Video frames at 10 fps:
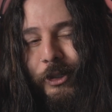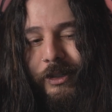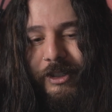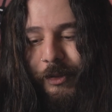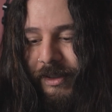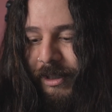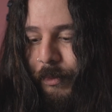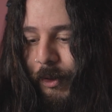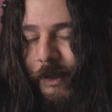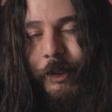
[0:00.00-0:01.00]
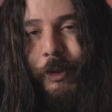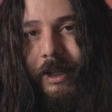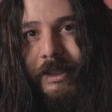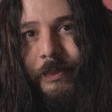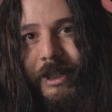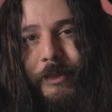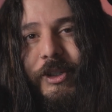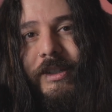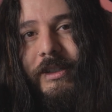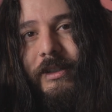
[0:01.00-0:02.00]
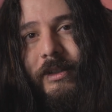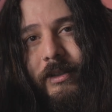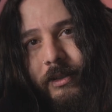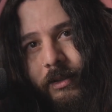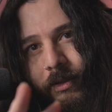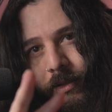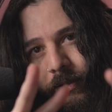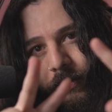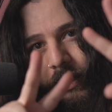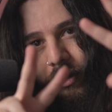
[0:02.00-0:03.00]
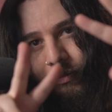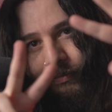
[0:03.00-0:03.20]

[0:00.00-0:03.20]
Till next time, dudes and dudettes. My name is Jesse. Later.